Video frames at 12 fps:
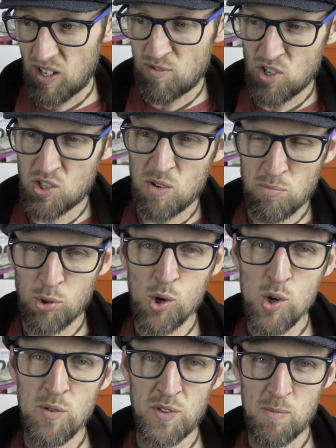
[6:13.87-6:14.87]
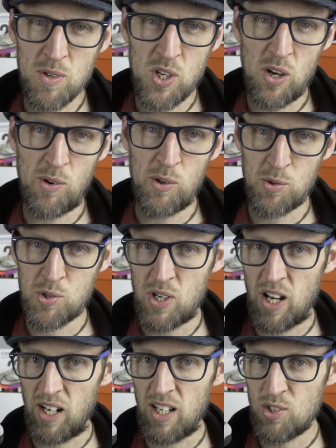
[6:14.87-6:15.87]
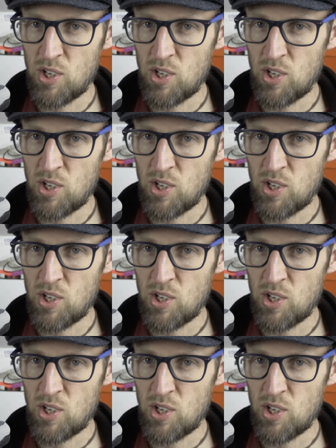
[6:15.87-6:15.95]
They've just improved the materials slightly.